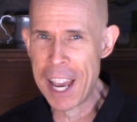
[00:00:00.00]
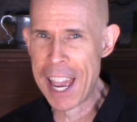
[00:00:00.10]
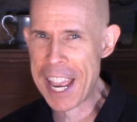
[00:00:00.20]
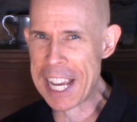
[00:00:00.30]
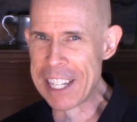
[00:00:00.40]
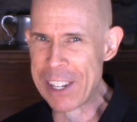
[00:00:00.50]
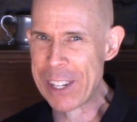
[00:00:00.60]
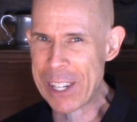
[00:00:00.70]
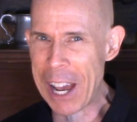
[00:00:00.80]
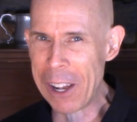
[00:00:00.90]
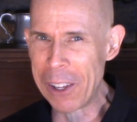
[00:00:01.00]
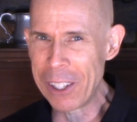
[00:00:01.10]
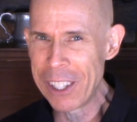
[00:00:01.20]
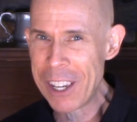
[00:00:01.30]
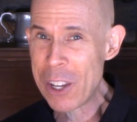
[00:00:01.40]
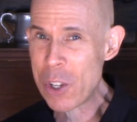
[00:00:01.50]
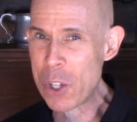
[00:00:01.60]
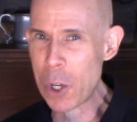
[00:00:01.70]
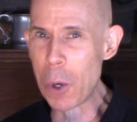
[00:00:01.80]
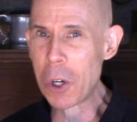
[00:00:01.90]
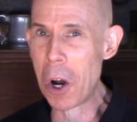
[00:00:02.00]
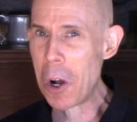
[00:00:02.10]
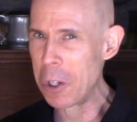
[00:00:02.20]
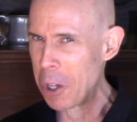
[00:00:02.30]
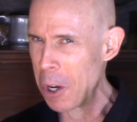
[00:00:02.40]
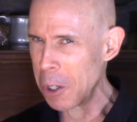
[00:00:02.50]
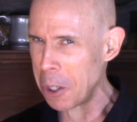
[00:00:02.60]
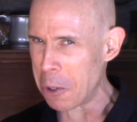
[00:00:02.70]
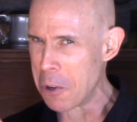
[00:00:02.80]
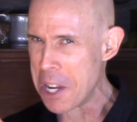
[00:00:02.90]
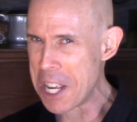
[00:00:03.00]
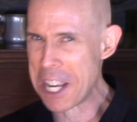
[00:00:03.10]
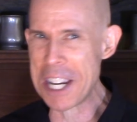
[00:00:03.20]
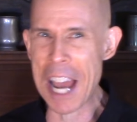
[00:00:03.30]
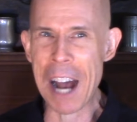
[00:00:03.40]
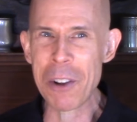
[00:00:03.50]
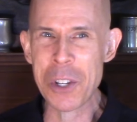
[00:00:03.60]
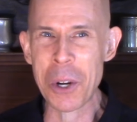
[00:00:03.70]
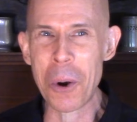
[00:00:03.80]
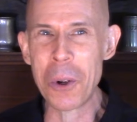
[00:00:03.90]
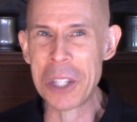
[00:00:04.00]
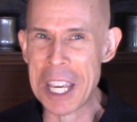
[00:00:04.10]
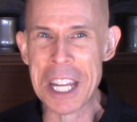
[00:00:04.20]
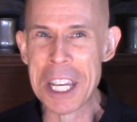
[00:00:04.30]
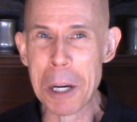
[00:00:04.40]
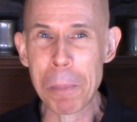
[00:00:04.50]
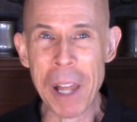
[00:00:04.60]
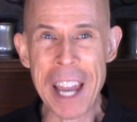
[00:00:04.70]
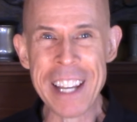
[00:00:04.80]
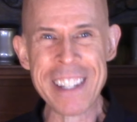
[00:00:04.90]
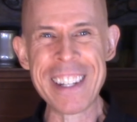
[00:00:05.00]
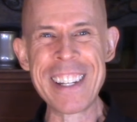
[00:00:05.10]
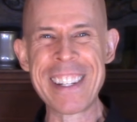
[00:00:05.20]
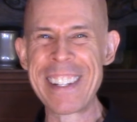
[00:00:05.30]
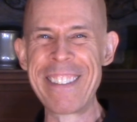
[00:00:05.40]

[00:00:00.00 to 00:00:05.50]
and sell so-called green household heating appliances?